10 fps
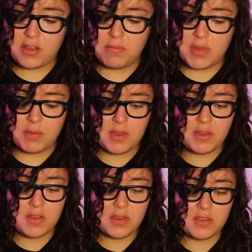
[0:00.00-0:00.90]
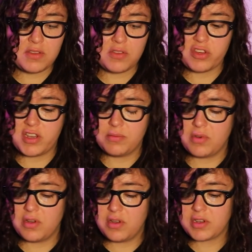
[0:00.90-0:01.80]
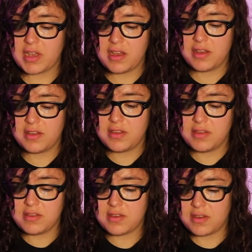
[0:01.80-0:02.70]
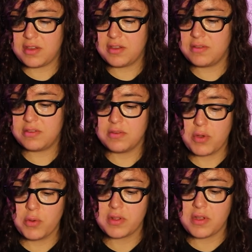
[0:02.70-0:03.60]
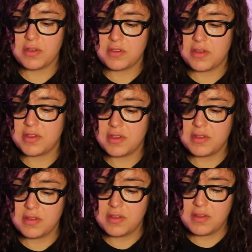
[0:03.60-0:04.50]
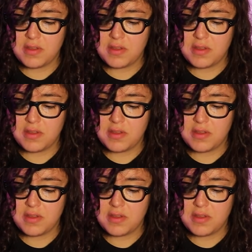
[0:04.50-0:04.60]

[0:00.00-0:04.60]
maybe this shamrock has some polka dots on it.